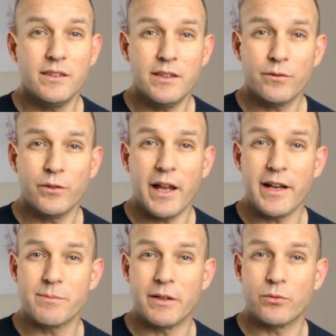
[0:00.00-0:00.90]
different
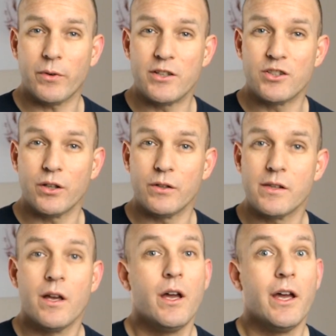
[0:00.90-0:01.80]
aspect
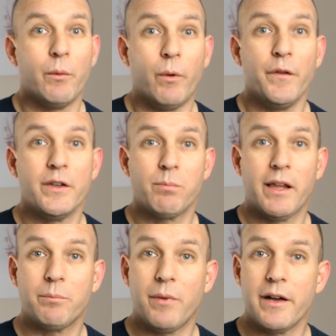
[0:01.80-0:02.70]
ratios and what those
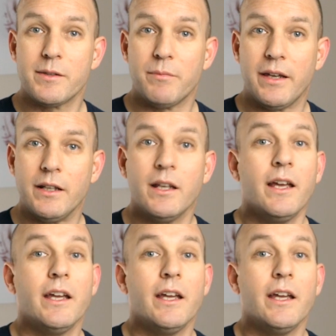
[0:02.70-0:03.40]
black bars mean